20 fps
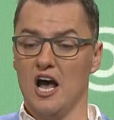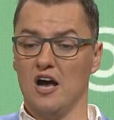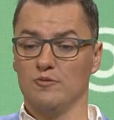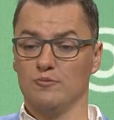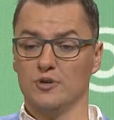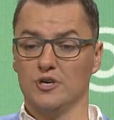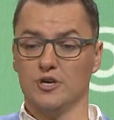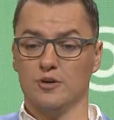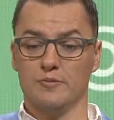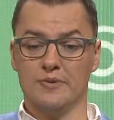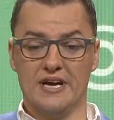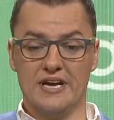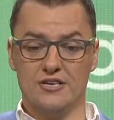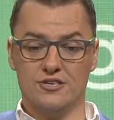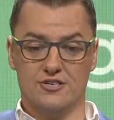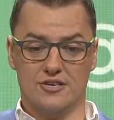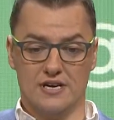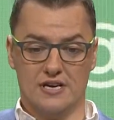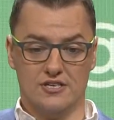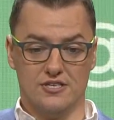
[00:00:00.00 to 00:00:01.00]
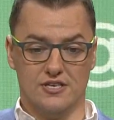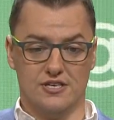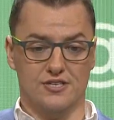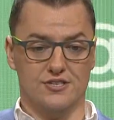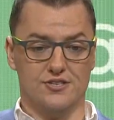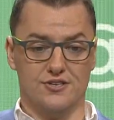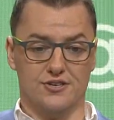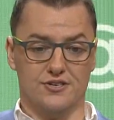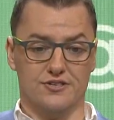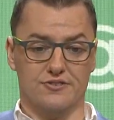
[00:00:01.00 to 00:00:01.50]
have become internationally
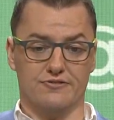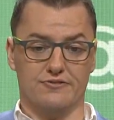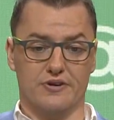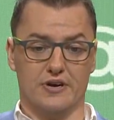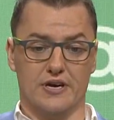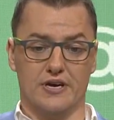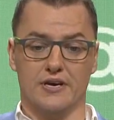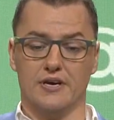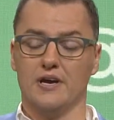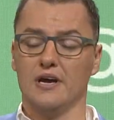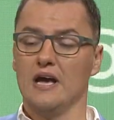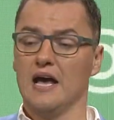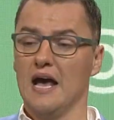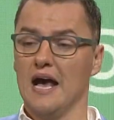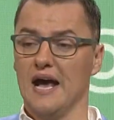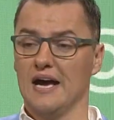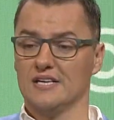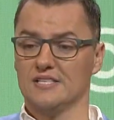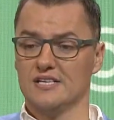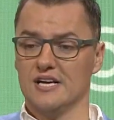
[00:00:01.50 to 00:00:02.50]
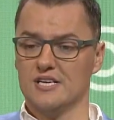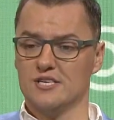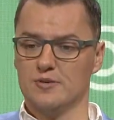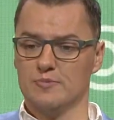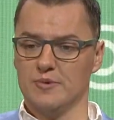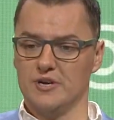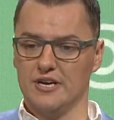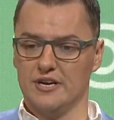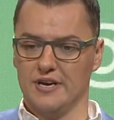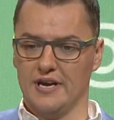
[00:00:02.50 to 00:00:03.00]
certified
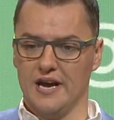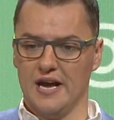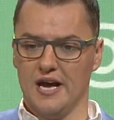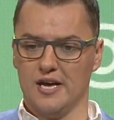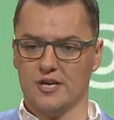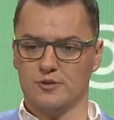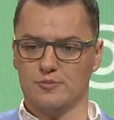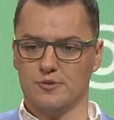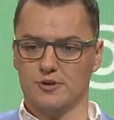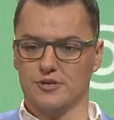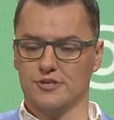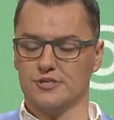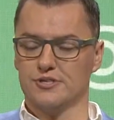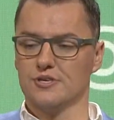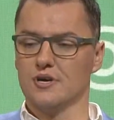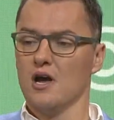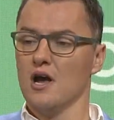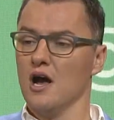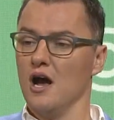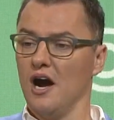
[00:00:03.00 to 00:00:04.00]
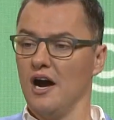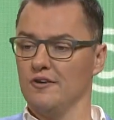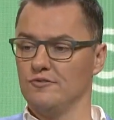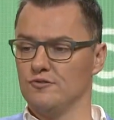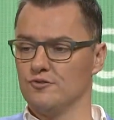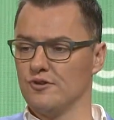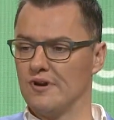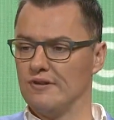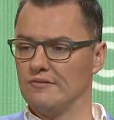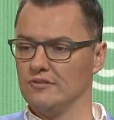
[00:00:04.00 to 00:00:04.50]
accessibility experts. I've
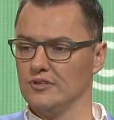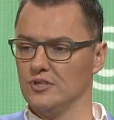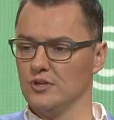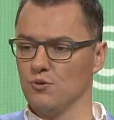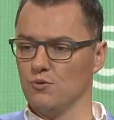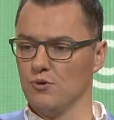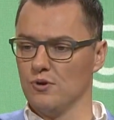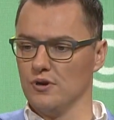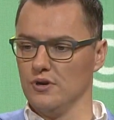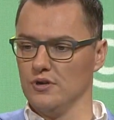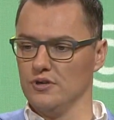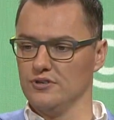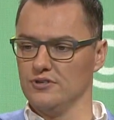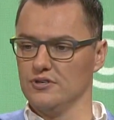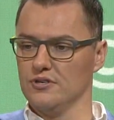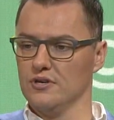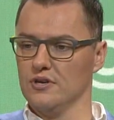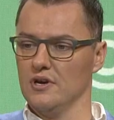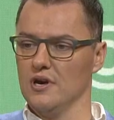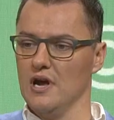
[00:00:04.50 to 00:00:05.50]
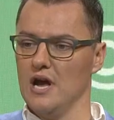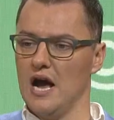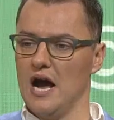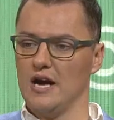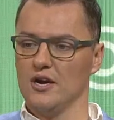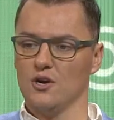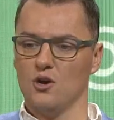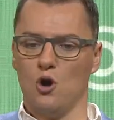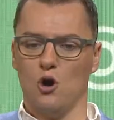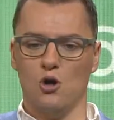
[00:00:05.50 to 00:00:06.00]
traveled the world,
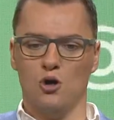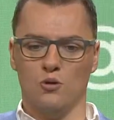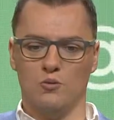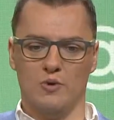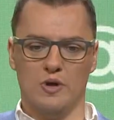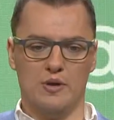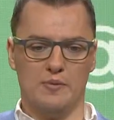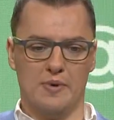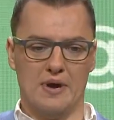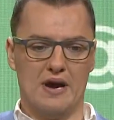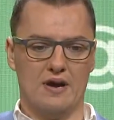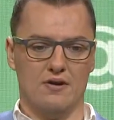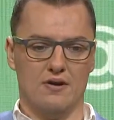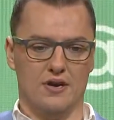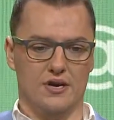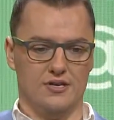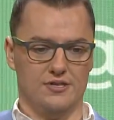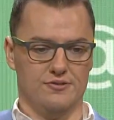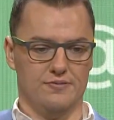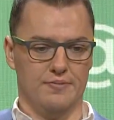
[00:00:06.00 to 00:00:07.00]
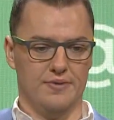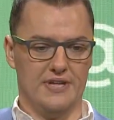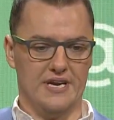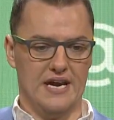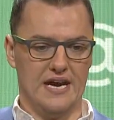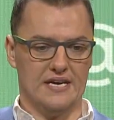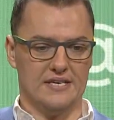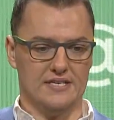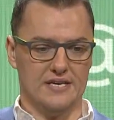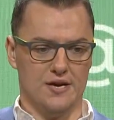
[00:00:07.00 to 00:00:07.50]
and all while paralyzed from the
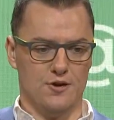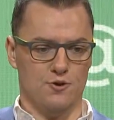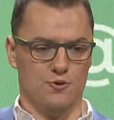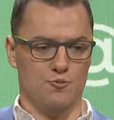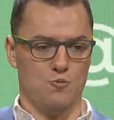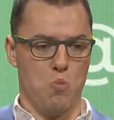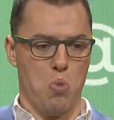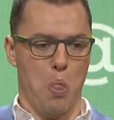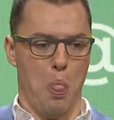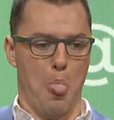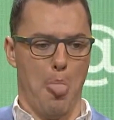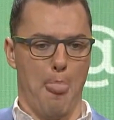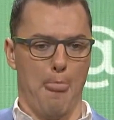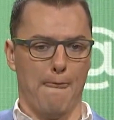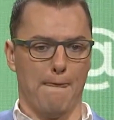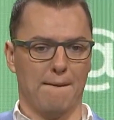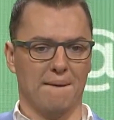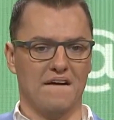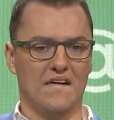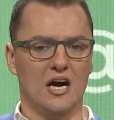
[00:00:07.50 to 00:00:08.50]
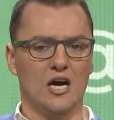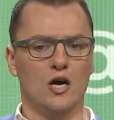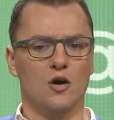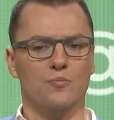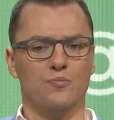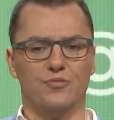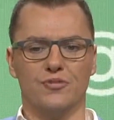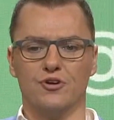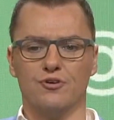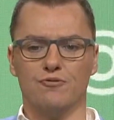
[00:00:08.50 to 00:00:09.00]
neck down.
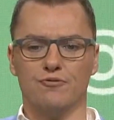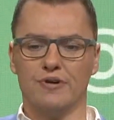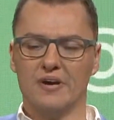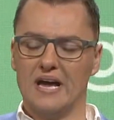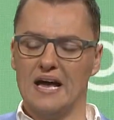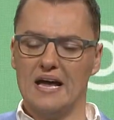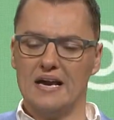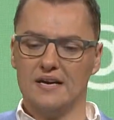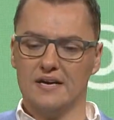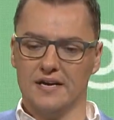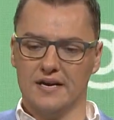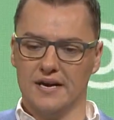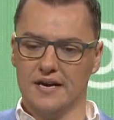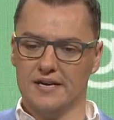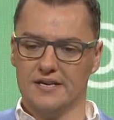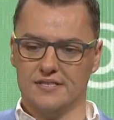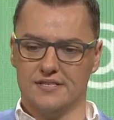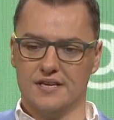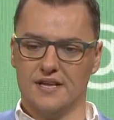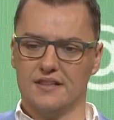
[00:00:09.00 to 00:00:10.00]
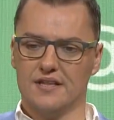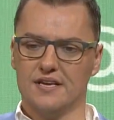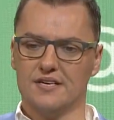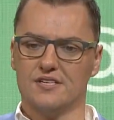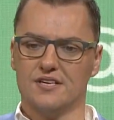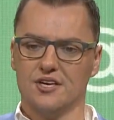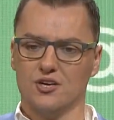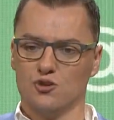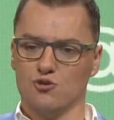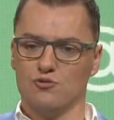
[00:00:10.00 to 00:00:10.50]
The reality is that this
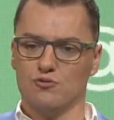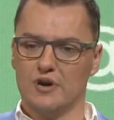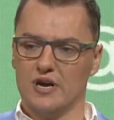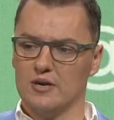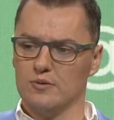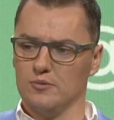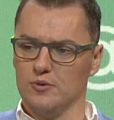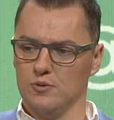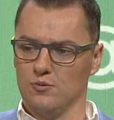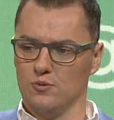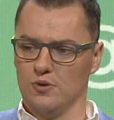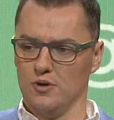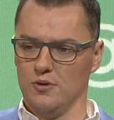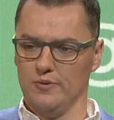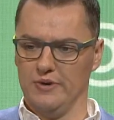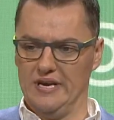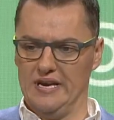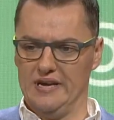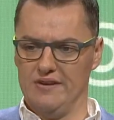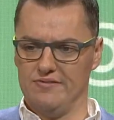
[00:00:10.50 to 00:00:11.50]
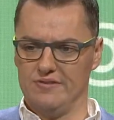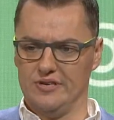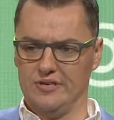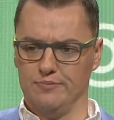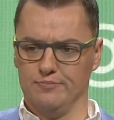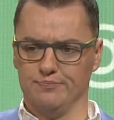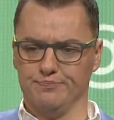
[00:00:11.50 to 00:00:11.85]
incredible world we live in,